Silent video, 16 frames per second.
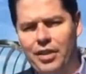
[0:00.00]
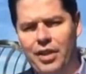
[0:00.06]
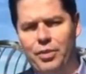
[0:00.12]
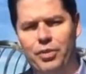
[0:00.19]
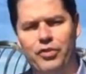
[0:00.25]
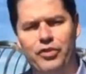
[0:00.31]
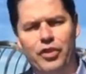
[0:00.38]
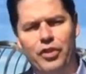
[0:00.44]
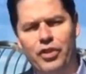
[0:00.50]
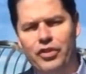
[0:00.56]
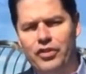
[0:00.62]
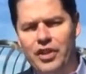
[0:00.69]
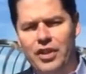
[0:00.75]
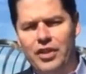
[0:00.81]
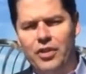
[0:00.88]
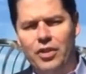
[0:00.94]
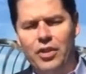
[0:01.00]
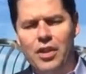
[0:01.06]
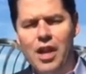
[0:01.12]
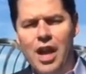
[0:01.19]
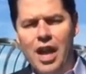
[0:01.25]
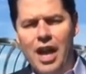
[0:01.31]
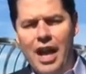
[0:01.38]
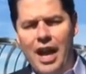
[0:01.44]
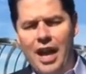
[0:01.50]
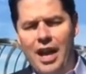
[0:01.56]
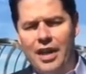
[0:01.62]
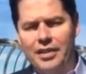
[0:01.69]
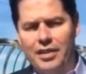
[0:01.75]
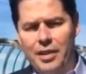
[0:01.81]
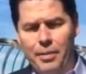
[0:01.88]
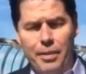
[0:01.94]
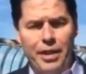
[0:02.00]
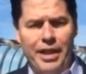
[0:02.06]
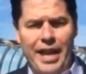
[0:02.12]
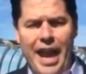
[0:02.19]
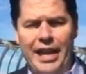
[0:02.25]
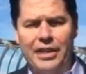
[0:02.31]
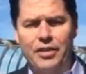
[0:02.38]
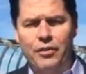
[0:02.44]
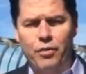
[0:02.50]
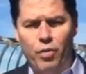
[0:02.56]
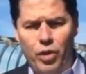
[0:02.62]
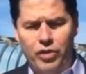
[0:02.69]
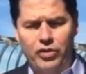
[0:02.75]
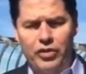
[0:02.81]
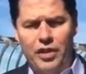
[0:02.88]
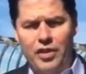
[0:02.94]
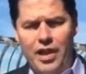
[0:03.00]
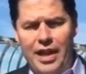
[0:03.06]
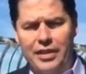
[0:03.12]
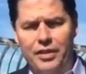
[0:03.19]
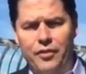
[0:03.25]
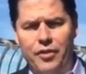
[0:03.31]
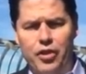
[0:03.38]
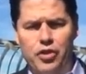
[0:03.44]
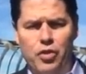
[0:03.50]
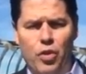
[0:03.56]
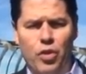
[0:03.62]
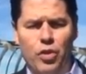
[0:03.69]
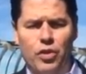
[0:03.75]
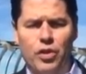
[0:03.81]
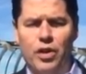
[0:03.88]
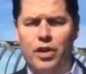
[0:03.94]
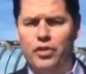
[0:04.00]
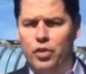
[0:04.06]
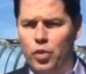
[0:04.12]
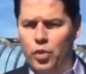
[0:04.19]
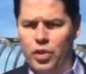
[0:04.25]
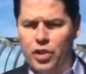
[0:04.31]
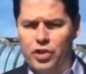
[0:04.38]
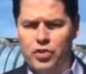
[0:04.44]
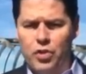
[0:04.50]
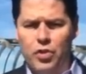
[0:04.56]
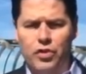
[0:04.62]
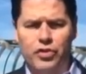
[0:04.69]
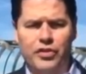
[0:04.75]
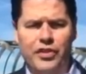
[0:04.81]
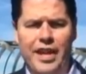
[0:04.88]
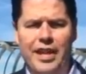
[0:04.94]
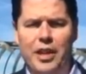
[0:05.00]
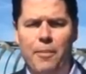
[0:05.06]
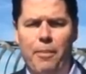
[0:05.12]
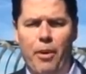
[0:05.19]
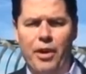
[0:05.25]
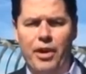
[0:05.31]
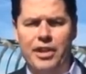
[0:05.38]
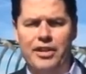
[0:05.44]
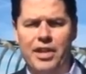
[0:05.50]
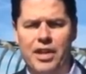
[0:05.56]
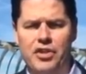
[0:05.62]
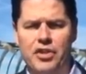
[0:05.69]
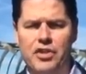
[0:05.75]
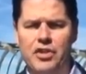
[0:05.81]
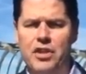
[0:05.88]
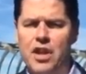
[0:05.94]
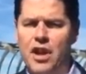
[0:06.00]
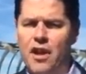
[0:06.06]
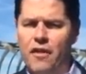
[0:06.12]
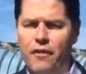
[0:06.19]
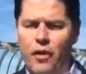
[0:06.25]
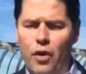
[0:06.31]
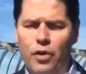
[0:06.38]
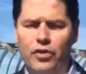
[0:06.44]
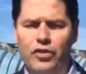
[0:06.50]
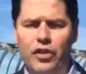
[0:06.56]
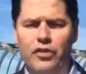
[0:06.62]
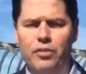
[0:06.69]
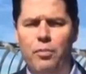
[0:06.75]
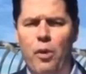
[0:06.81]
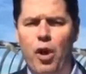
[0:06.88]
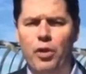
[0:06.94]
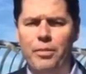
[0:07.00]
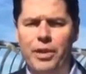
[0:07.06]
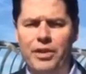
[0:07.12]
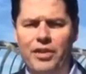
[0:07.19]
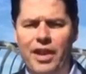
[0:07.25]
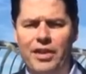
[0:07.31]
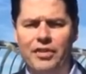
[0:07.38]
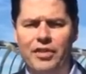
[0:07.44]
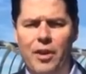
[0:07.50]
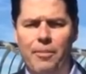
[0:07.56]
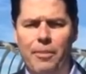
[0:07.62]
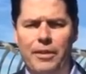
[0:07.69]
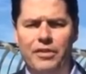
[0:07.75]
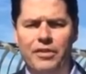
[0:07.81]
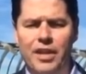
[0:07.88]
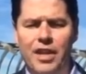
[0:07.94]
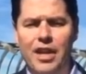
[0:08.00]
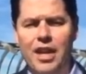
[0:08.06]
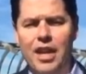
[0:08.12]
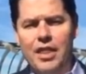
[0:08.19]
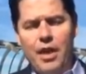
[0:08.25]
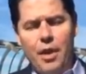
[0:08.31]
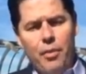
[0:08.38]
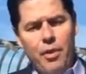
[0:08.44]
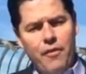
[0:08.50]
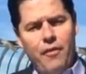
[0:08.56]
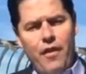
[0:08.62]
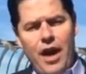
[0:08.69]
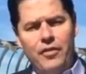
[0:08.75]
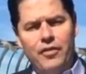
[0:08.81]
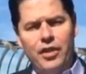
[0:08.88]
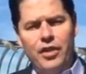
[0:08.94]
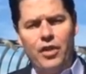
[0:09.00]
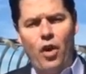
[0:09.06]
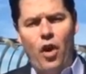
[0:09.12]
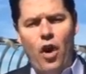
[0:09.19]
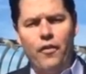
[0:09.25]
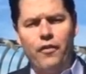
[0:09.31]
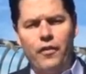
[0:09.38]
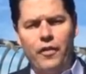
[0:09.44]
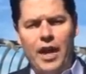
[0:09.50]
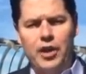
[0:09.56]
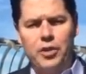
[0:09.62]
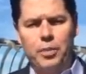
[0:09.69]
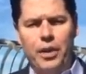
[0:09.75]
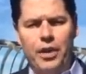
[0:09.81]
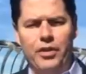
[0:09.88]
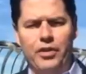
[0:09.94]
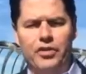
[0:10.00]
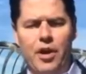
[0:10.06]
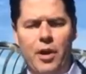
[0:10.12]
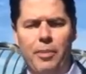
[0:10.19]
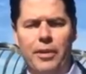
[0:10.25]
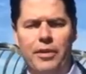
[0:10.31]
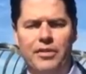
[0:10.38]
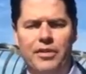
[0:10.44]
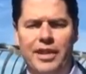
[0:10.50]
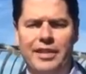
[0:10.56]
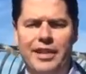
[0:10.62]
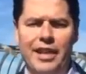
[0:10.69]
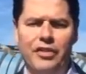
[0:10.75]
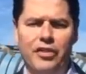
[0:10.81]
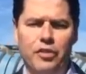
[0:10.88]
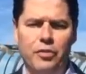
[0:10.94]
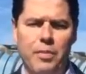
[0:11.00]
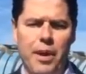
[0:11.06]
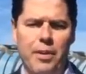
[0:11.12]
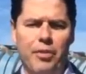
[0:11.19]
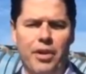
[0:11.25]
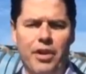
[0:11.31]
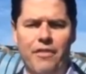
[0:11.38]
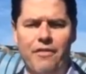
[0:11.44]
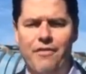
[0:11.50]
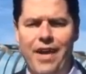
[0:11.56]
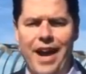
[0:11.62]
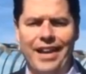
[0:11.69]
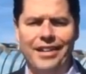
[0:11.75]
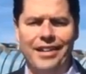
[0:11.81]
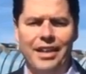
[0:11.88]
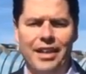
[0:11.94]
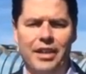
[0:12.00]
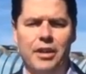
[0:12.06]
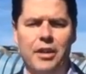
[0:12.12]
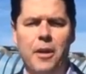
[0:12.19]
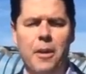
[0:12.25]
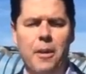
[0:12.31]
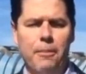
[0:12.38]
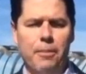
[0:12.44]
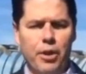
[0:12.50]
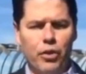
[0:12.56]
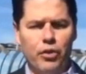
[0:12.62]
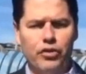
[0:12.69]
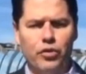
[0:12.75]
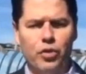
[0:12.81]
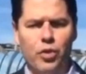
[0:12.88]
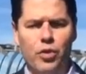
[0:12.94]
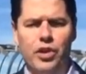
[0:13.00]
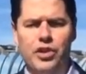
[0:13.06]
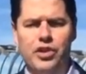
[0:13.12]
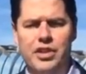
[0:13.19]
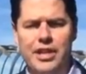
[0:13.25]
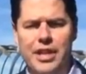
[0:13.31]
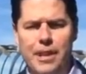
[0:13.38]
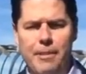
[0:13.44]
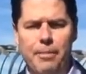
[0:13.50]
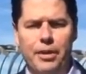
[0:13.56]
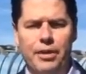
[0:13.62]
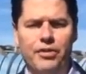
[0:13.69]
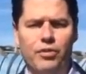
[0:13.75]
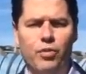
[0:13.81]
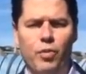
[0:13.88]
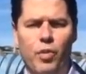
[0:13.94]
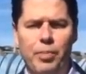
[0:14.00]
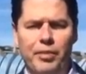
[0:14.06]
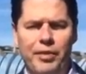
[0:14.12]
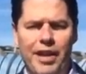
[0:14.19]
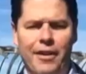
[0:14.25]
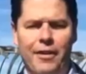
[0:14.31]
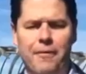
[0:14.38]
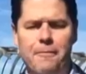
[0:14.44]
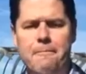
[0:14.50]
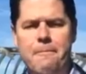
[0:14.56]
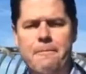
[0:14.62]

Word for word: It was still a single, uh, typically an active, one single active controller, a dual controller scale up architecture focused on small to mid sized companies. Then we evolved to the all flash players, companies like Texas Memory, Violin, Pure Storage, Nimbus, Whiptail.